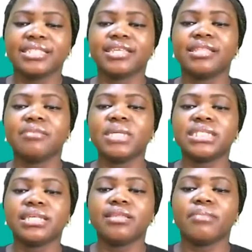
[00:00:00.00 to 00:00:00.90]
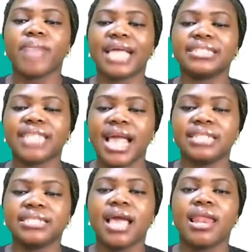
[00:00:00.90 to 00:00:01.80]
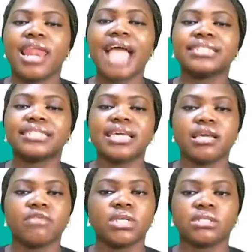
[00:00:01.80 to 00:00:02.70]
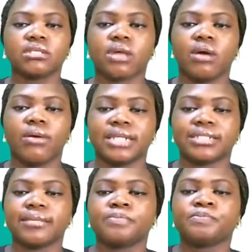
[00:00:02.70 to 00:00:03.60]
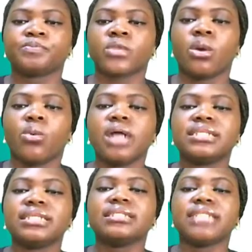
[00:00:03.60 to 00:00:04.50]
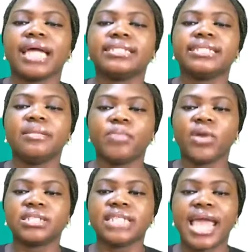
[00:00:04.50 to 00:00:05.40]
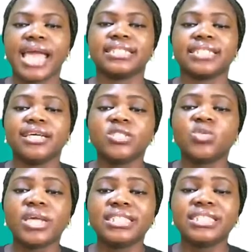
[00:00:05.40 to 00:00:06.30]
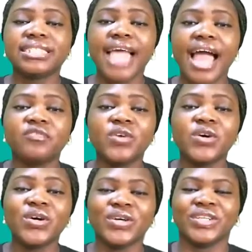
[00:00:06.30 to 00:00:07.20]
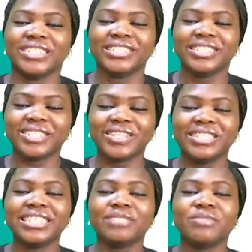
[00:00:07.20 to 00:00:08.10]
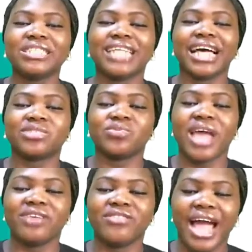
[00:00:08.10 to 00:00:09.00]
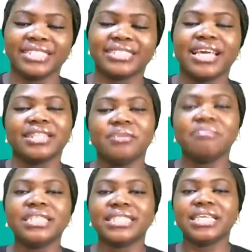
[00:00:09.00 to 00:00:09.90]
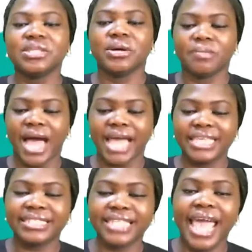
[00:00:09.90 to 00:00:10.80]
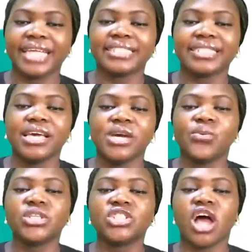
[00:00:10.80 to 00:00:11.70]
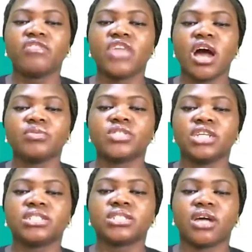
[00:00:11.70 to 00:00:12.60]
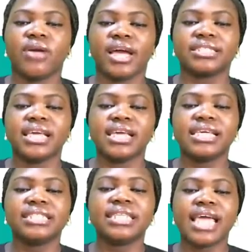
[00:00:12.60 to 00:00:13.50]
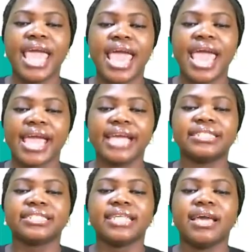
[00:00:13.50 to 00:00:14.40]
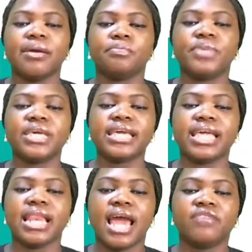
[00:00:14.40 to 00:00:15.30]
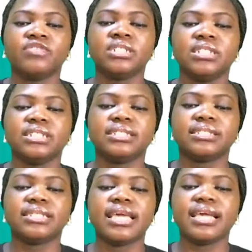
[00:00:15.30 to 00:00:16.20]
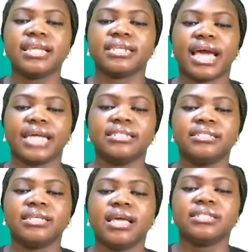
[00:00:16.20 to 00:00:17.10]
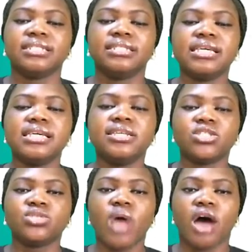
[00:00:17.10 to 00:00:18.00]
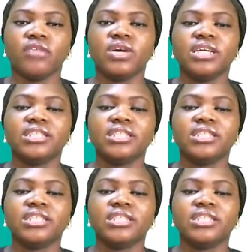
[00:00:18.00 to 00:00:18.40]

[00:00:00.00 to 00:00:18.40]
So the missing number is 8. Let's see if this is correct. What is 19 plus 8? 27. So this means that we are right. The missing number is 8. Which of the option is correct? Is it A, 8, B, 11, C, 9, D, 12?